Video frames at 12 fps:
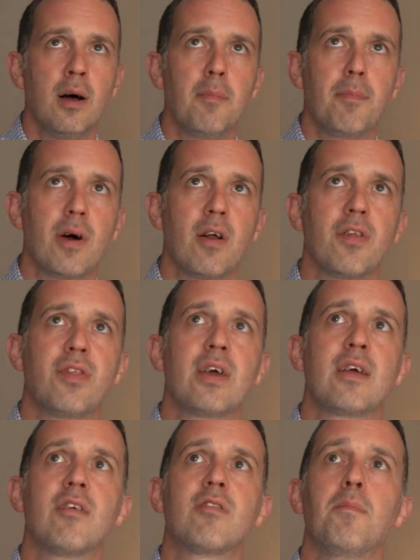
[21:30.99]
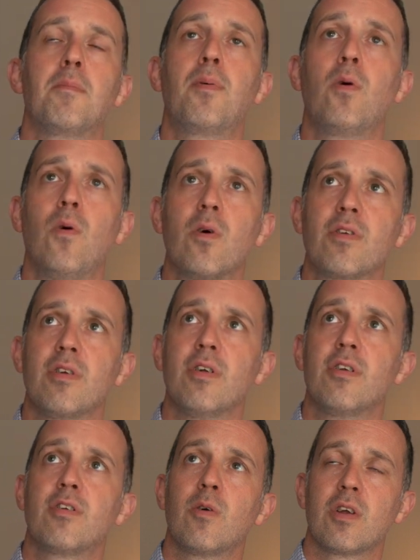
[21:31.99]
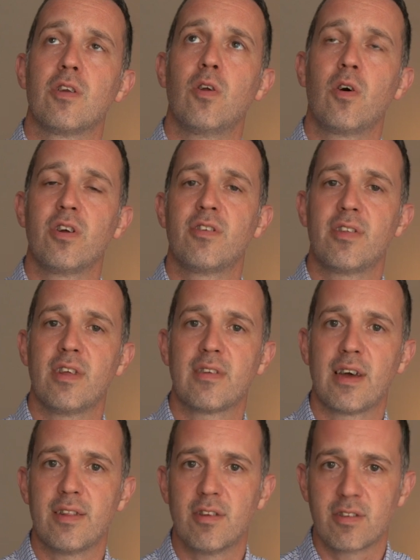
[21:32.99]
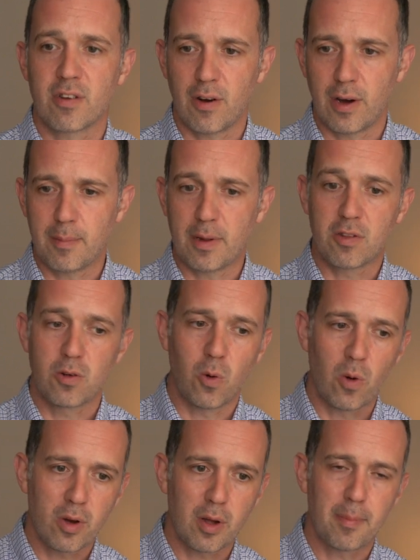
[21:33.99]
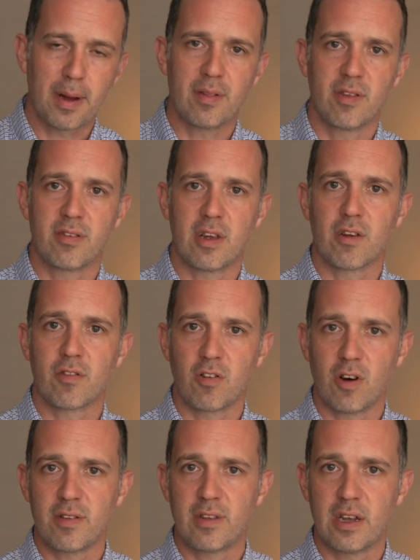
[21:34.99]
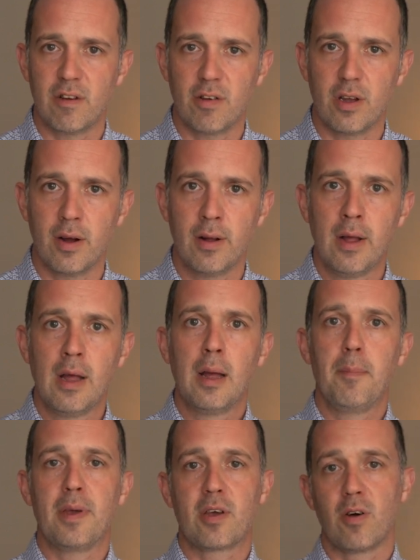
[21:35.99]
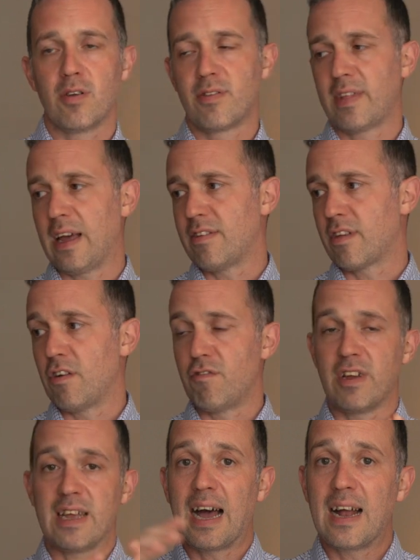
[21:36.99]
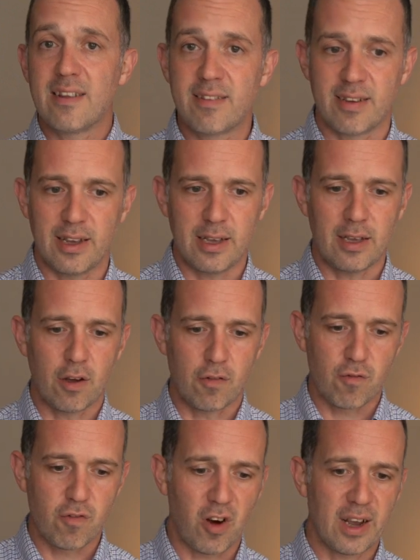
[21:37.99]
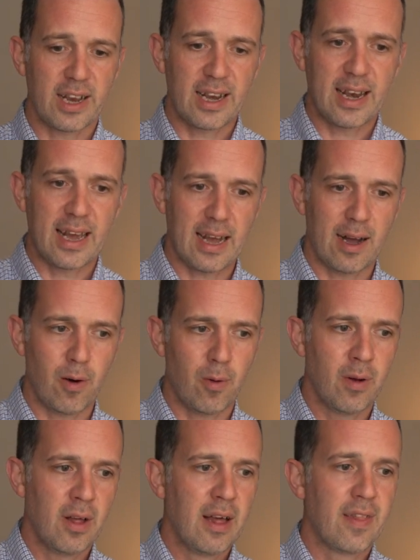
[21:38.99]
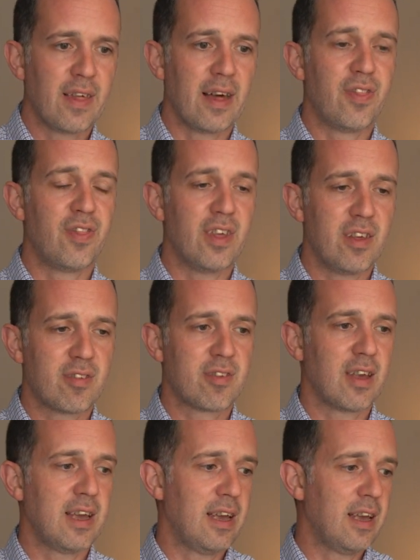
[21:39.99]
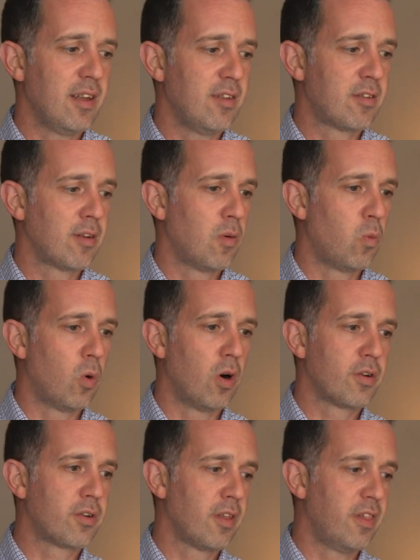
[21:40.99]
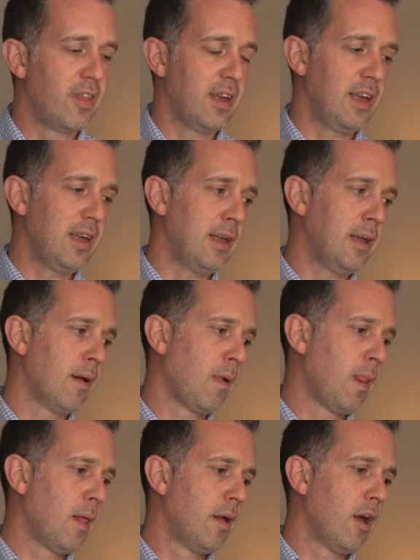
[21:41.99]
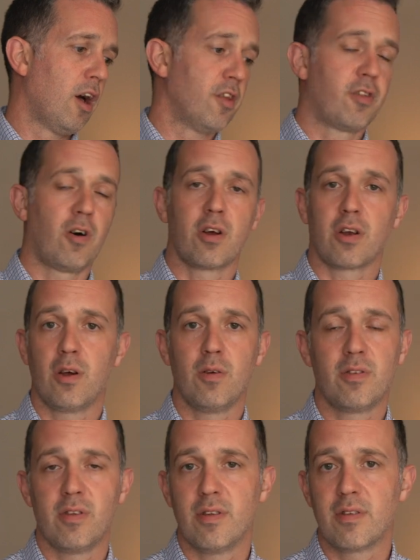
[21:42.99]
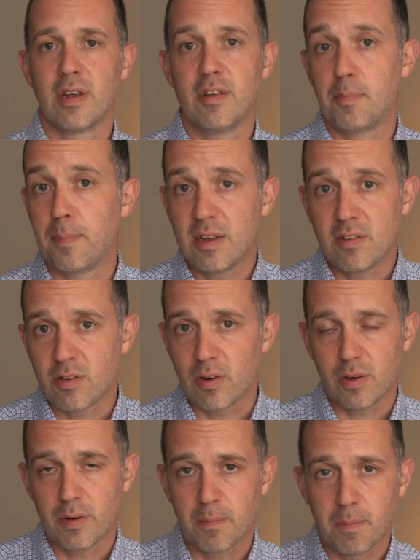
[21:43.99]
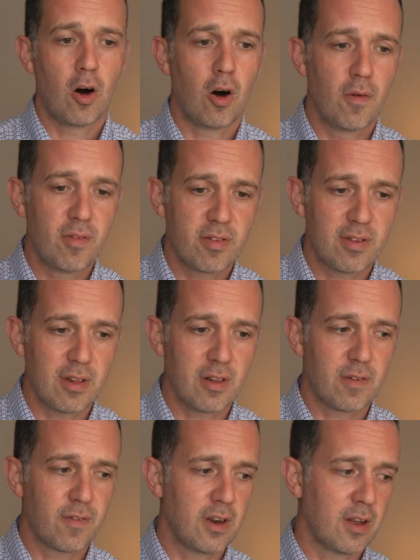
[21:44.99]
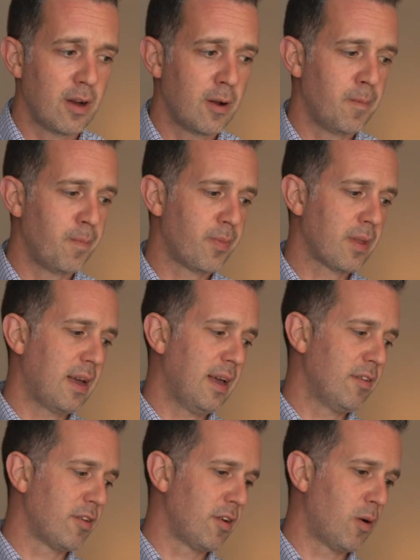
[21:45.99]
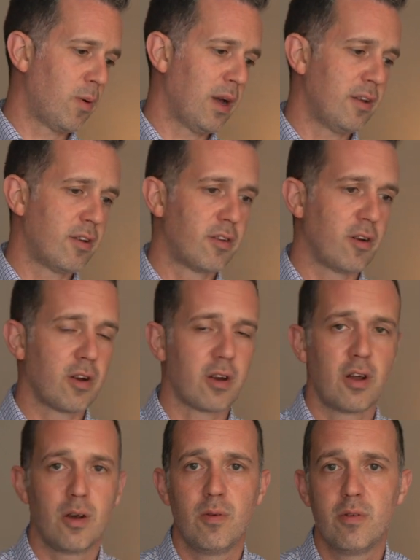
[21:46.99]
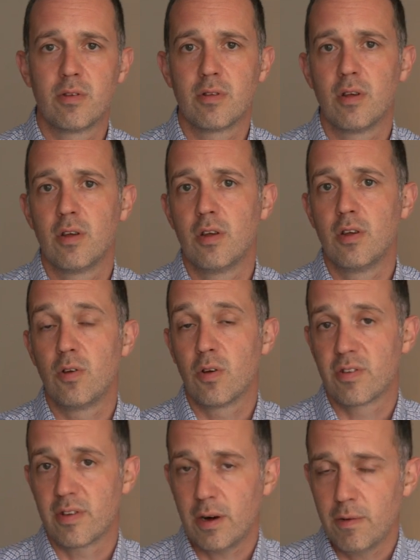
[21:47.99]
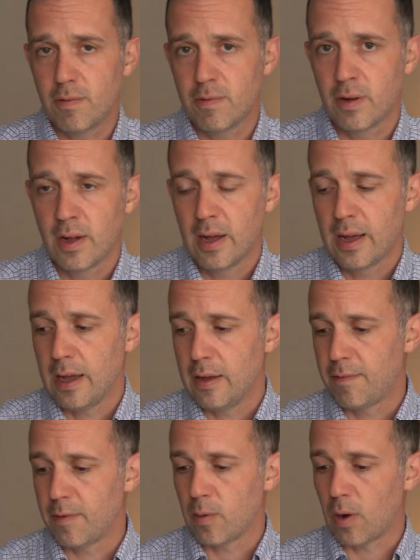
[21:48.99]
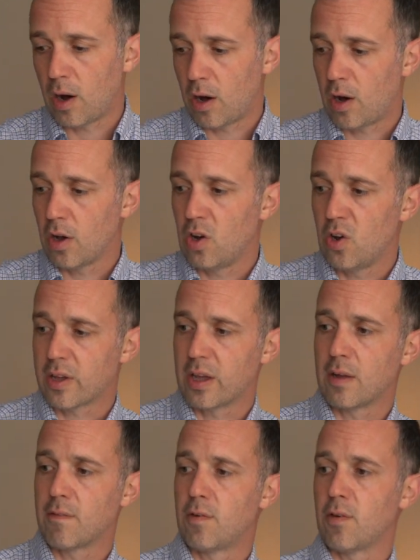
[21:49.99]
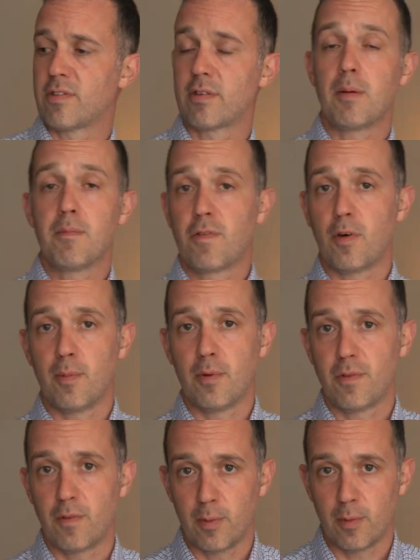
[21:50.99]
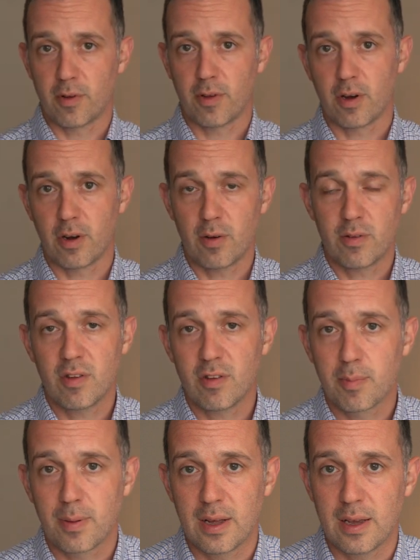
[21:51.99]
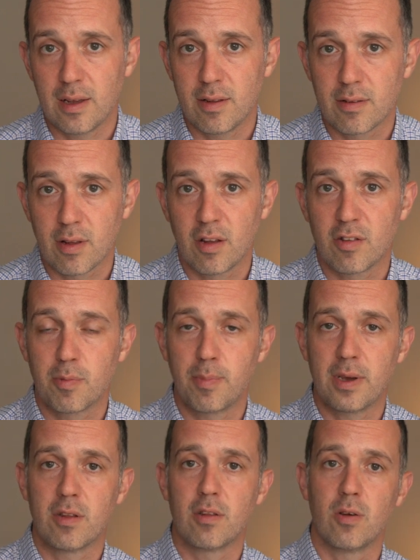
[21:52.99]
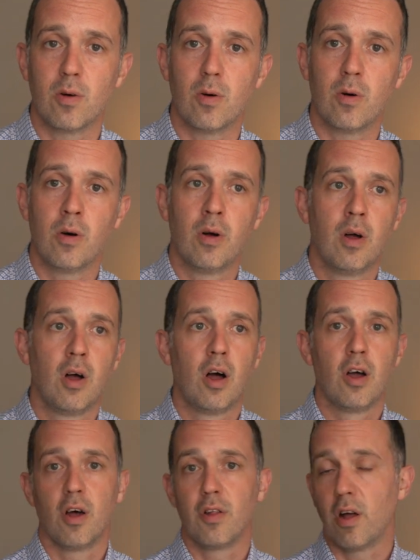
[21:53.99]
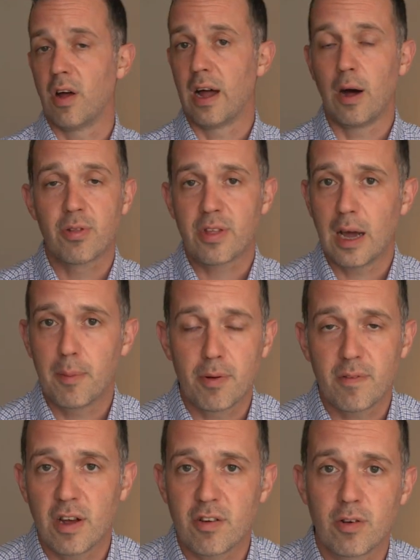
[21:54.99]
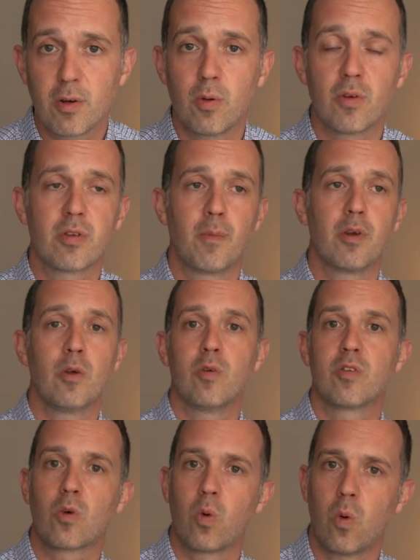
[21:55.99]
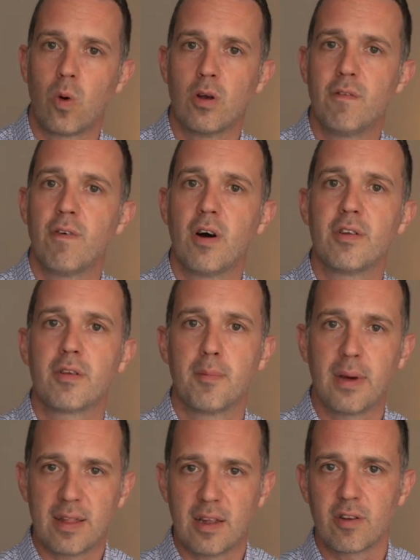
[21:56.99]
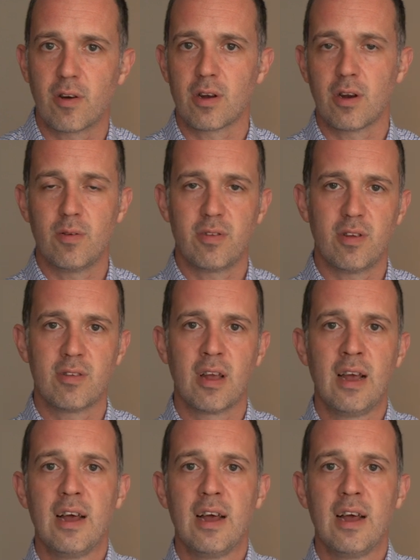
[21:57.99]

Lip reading: But I think it's important to acknowledge this at this time and talk about this set of criteria, because there's a reality right now that this is what a diagnosis is based on. Obviously, this video isn't a way to diagnose yourself. If you are looking for some form of formal diagnosis, please speak to a healthcare professional or someone who is qualified to make that diagnosis.